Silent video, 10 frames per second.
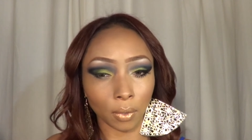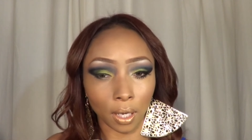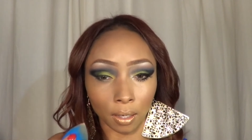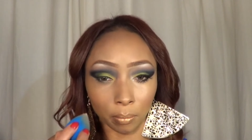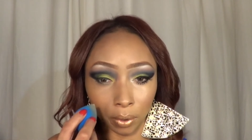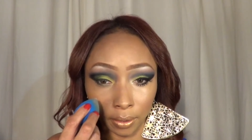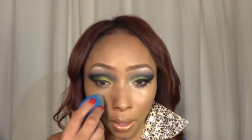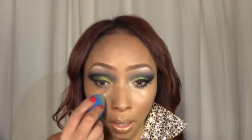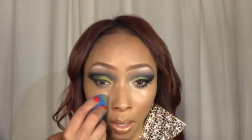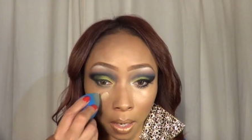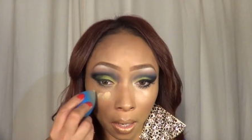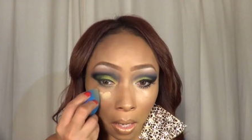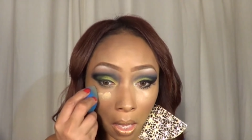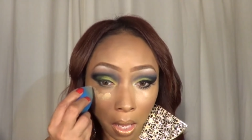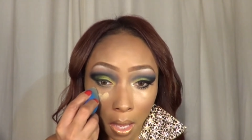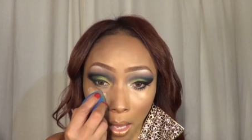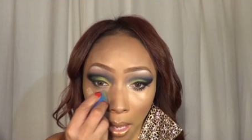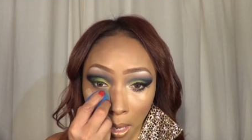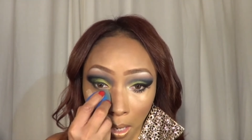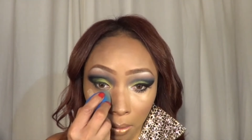um, blender,
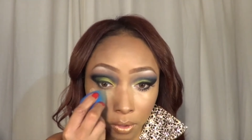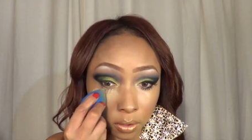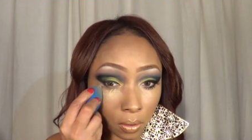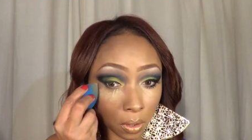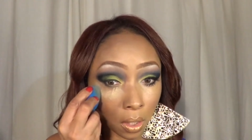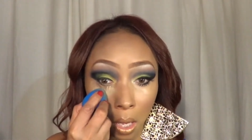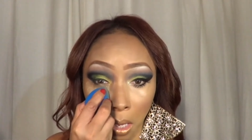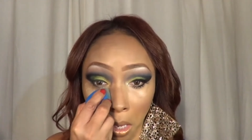and I'm just going to